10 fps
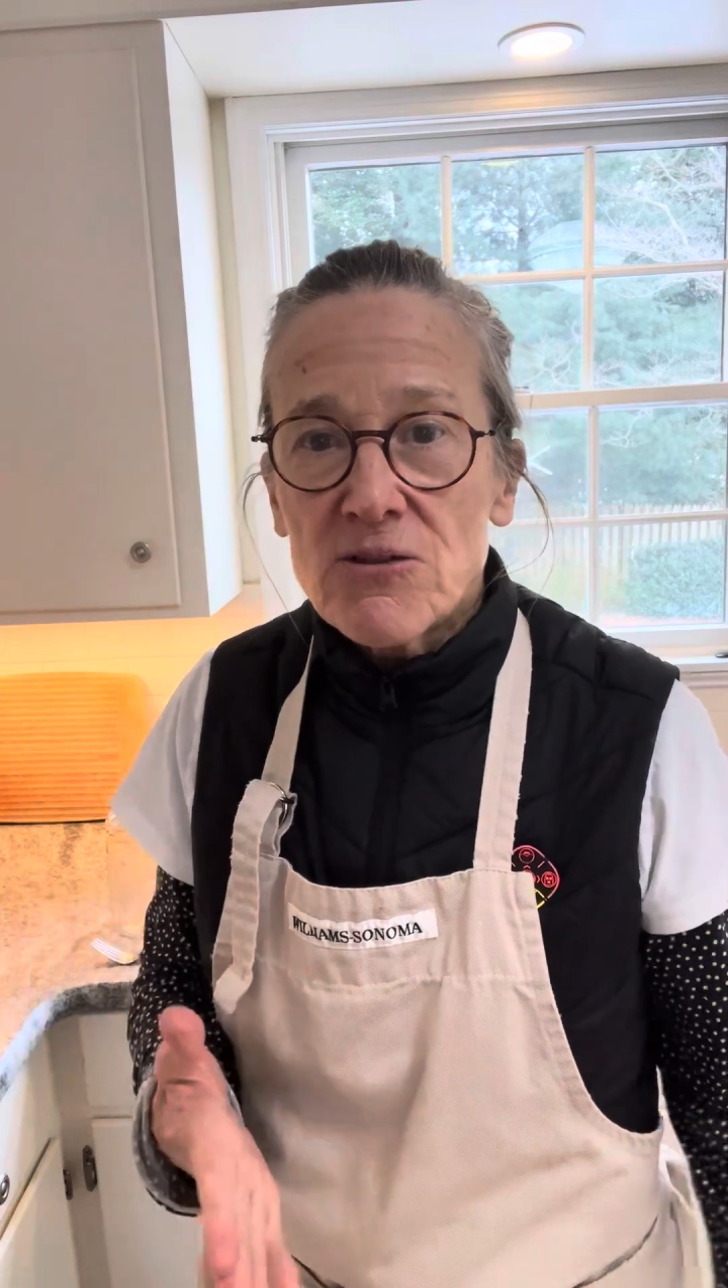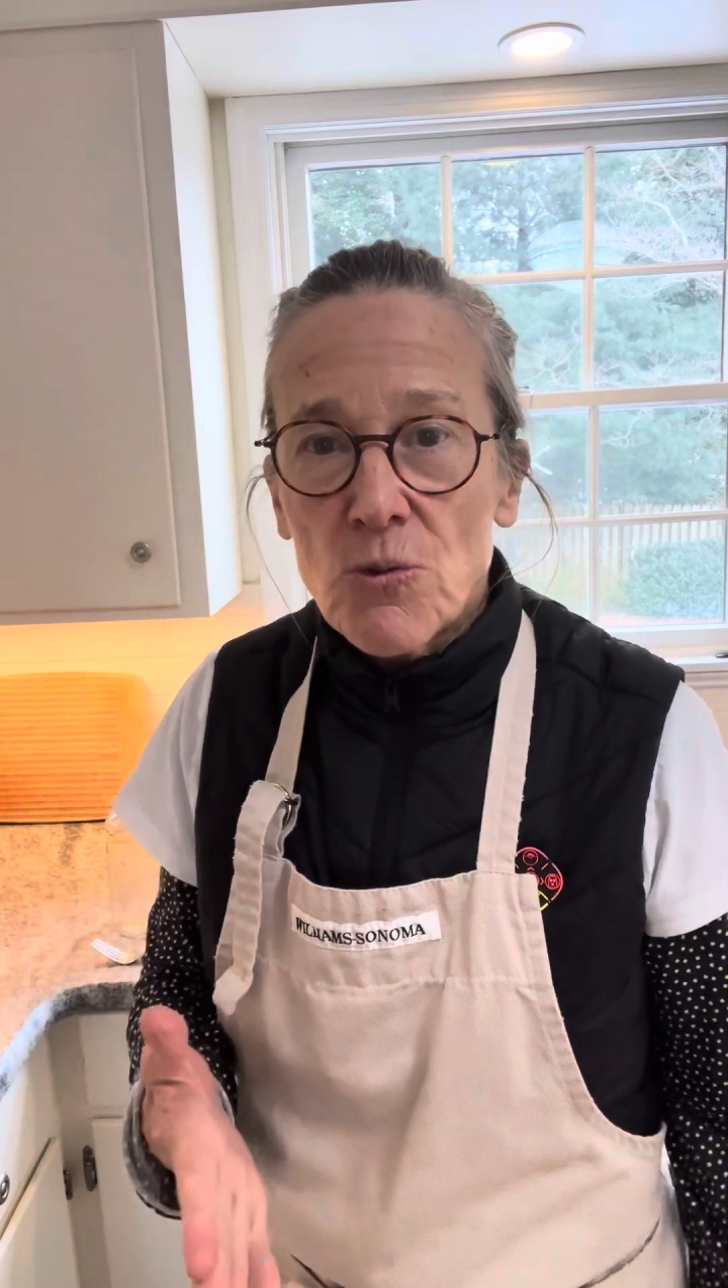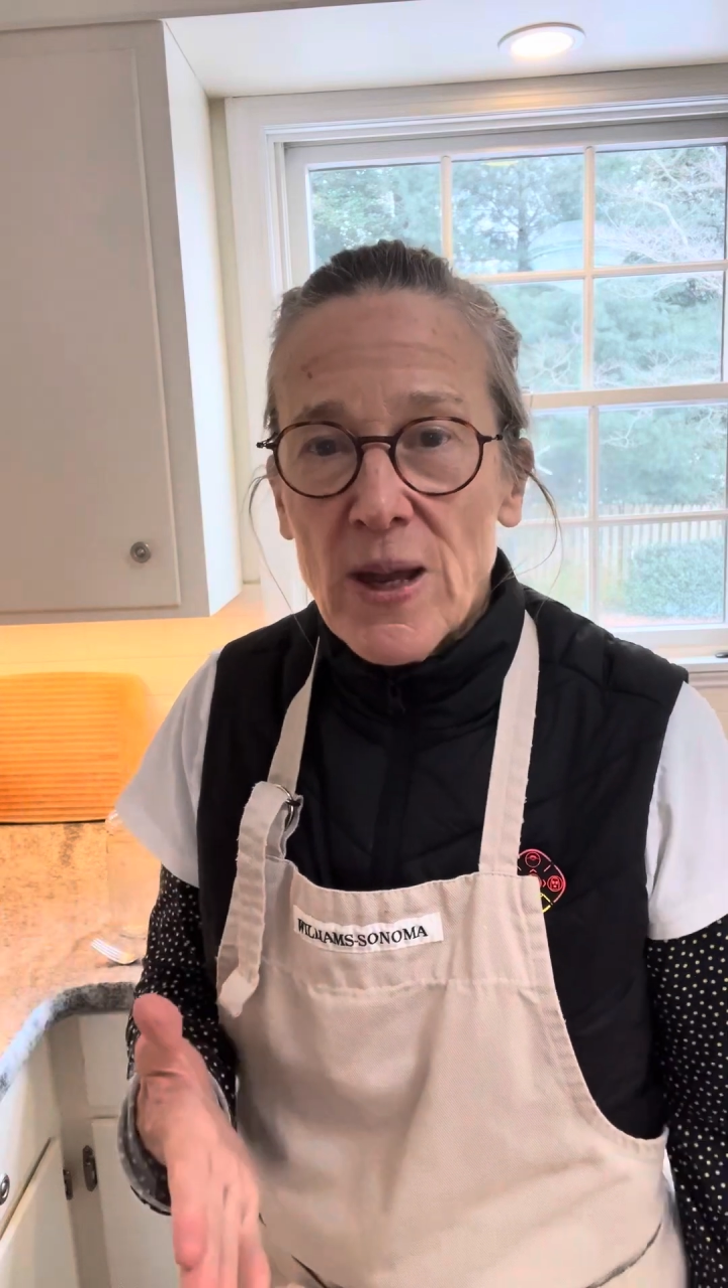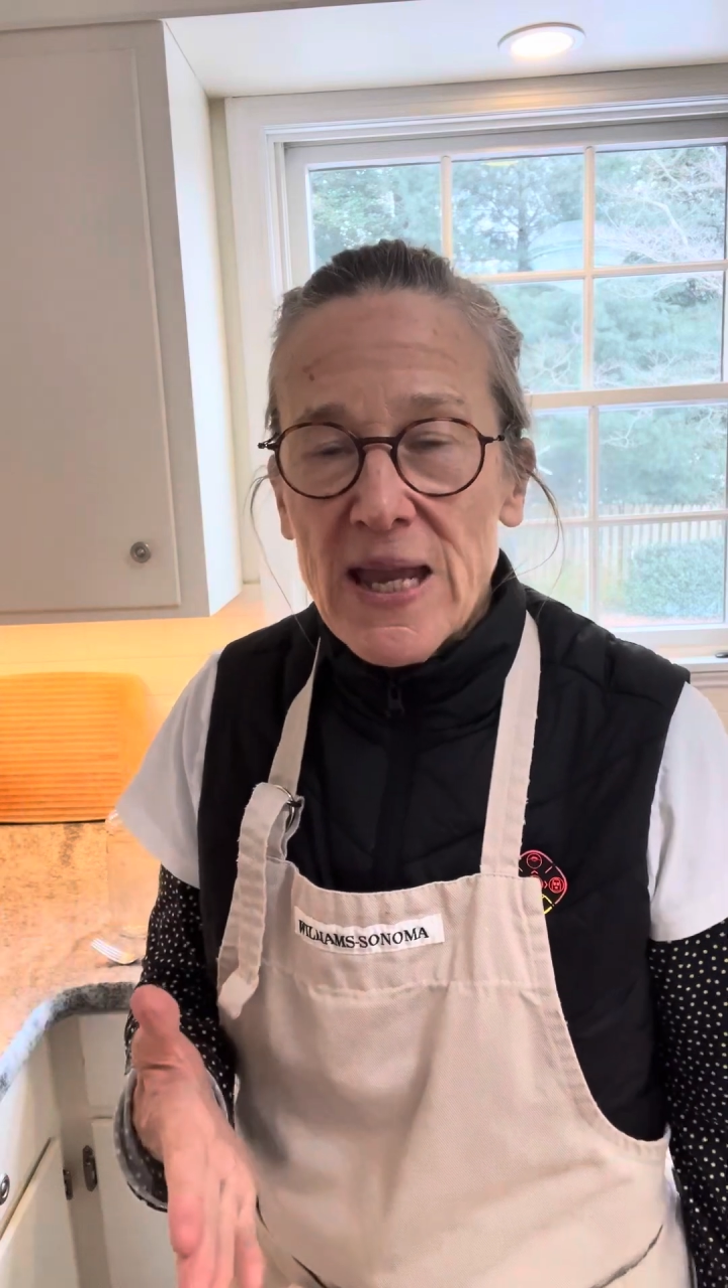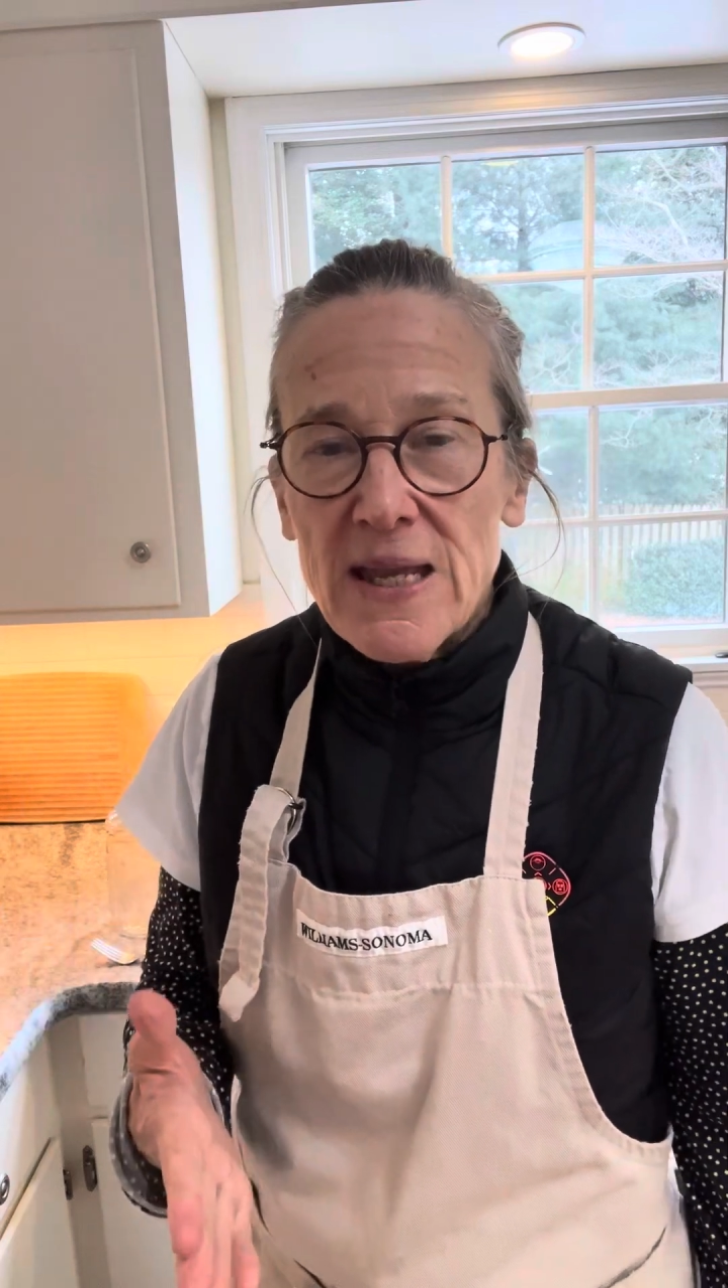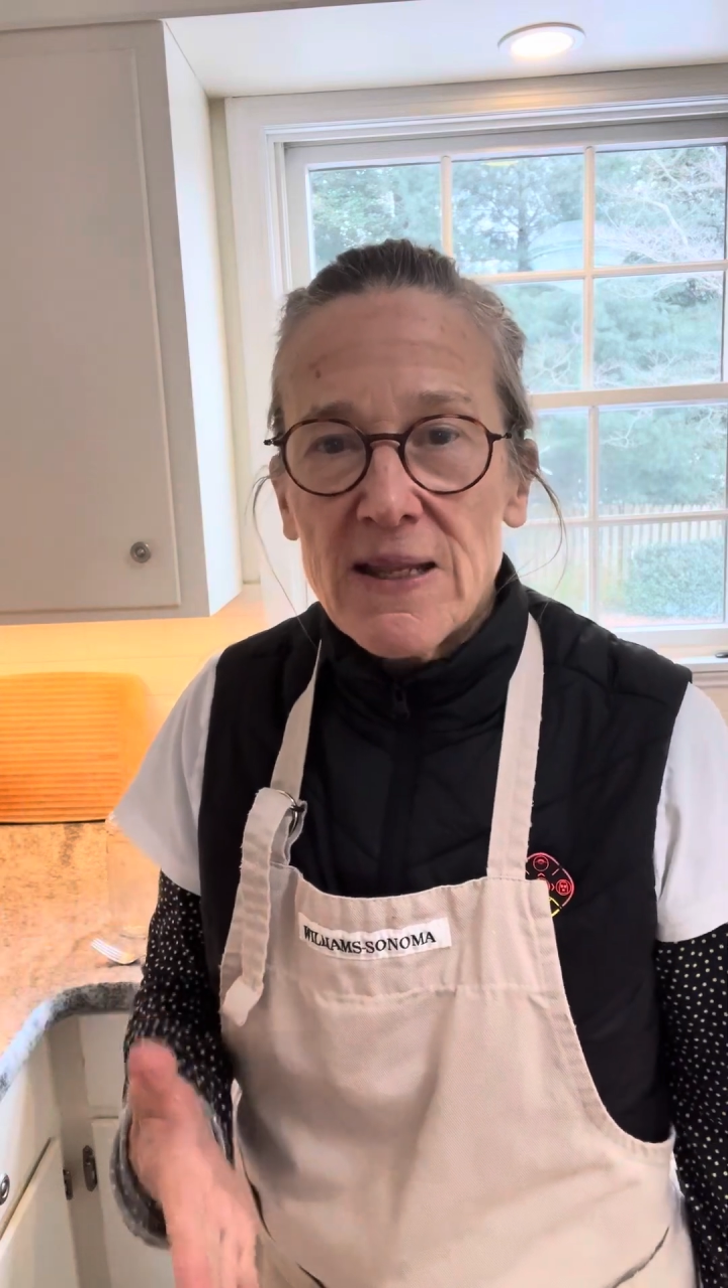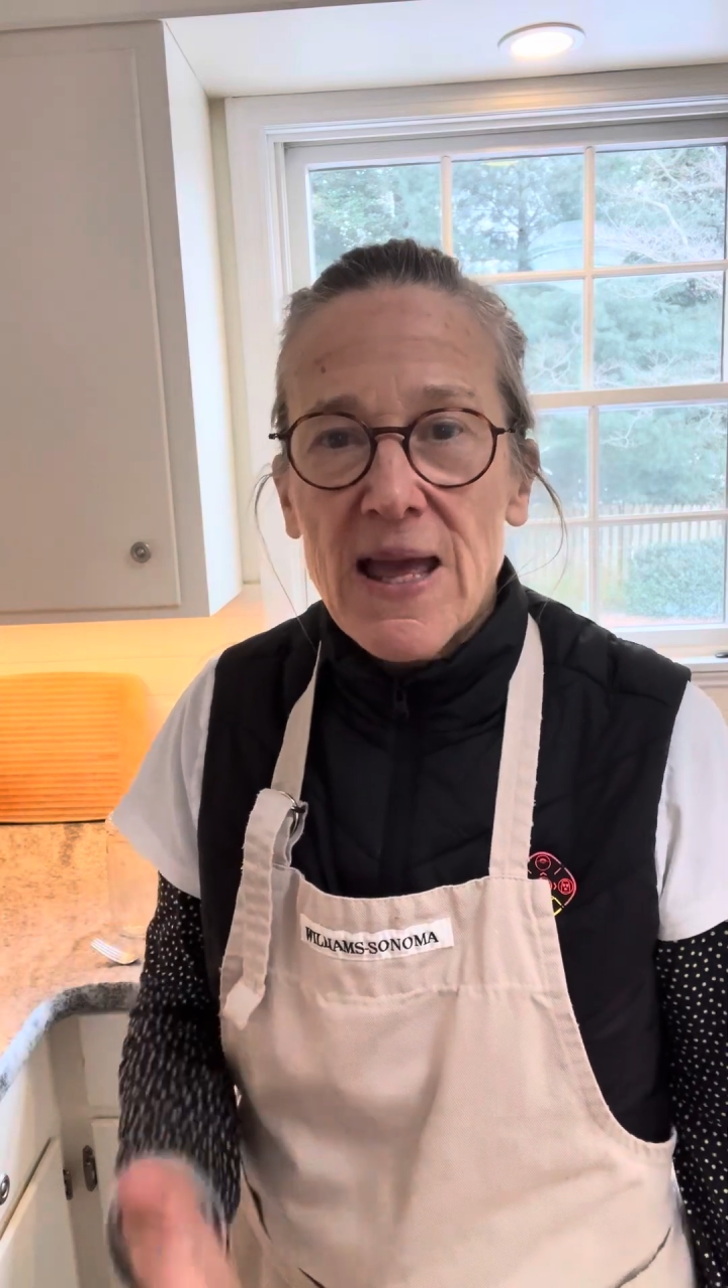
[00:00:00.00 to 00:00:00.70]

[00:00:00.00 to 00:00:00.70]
the weight